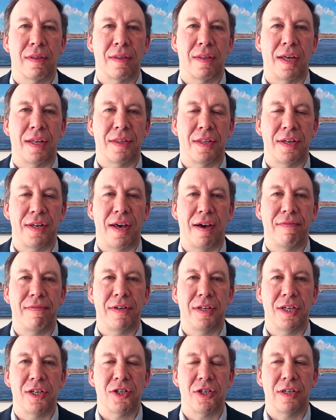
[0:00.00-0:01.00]
that the
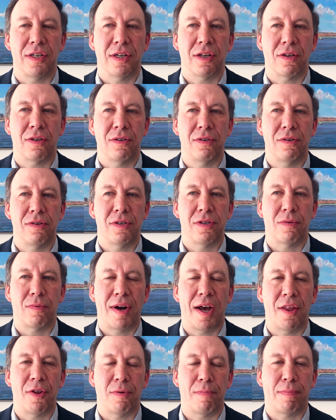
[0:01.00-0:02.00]
definition includes a
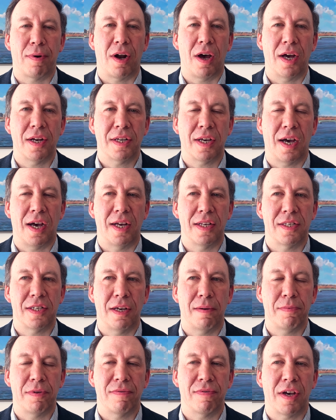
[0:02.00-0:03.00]
rather broad
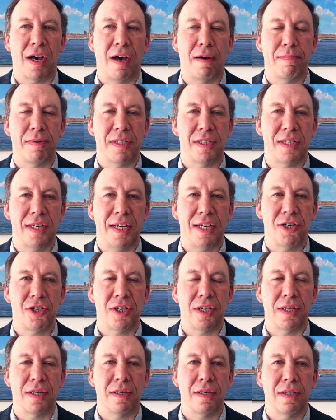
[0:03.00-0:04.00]
concept of
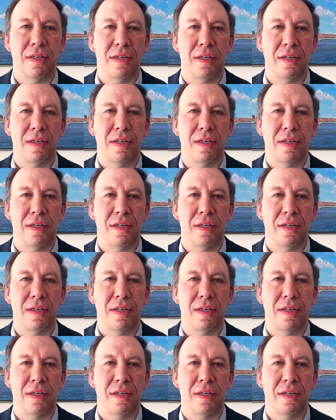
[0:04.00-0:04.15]
compensation,